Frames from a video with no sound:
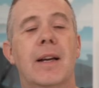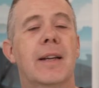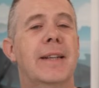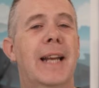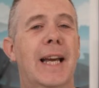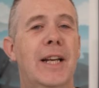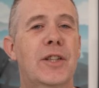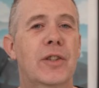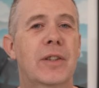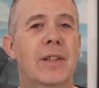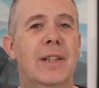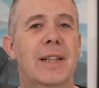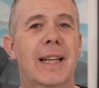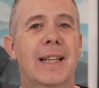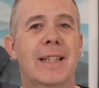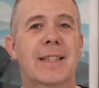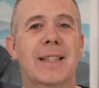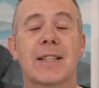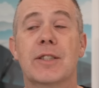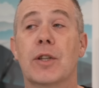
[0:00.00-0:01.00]
Next on the
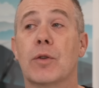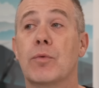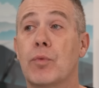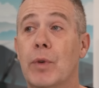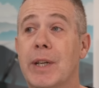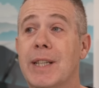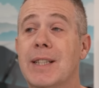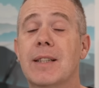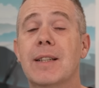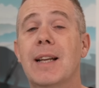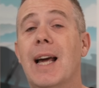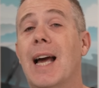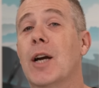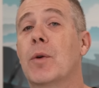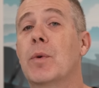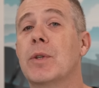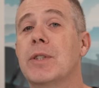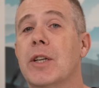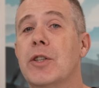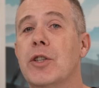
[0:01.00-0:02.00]
list is a recent
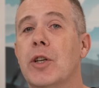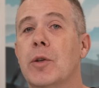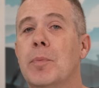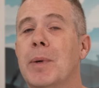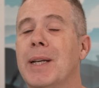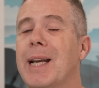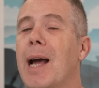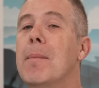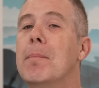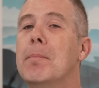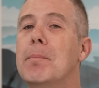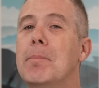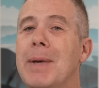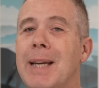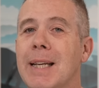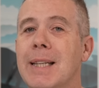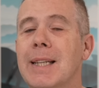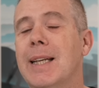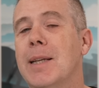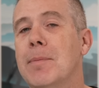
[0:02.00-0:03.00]
acquisition, but
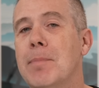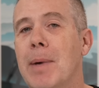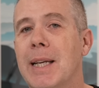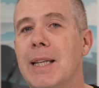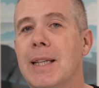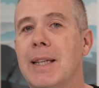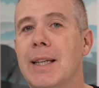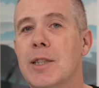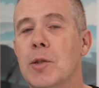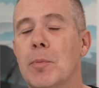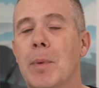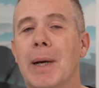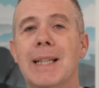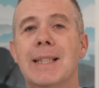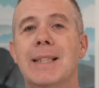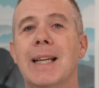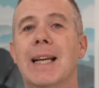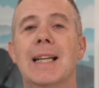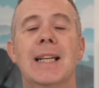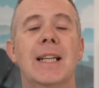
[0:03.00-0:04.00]
immediately made it into my
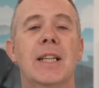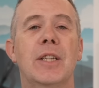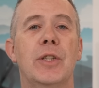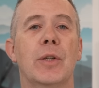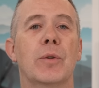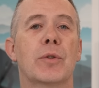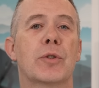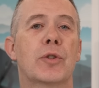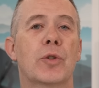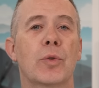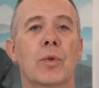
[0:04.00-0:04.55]
daily use